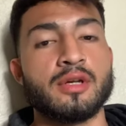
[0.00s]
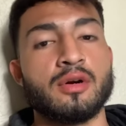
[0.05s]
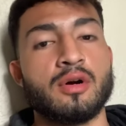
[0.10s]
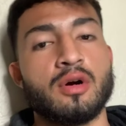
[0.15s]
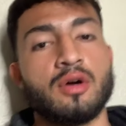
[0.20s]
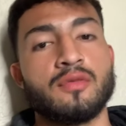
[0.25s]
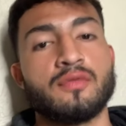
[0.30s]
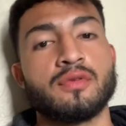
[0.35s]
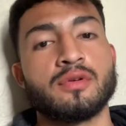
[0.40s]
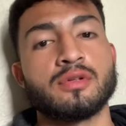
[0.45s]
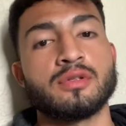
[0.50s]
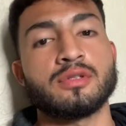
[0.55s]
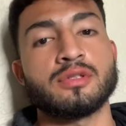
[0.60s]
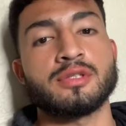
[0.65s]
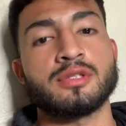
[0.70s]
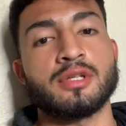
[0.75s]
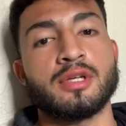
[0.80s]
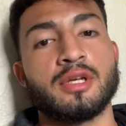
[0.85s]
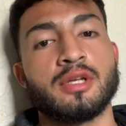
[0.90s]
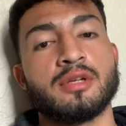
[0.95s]
offers
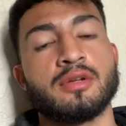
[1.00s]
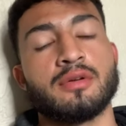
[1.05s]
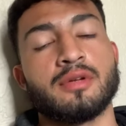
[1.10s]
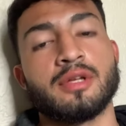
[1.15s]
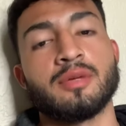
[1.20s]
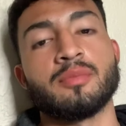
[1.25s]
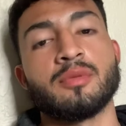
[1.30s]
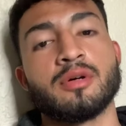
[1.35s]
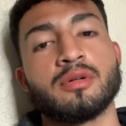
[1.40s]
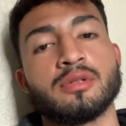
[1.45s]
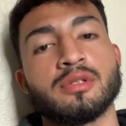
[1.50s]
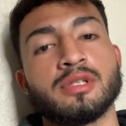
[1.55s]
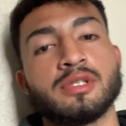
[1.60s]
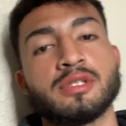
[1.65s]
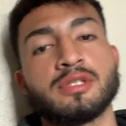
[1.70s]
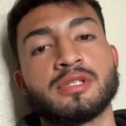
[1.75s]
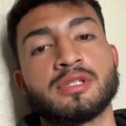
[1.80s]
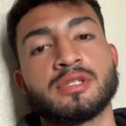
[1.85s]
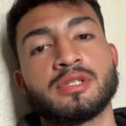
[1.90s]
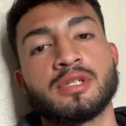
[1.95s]
in your email
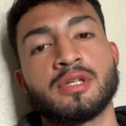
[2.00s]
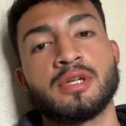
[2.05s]
list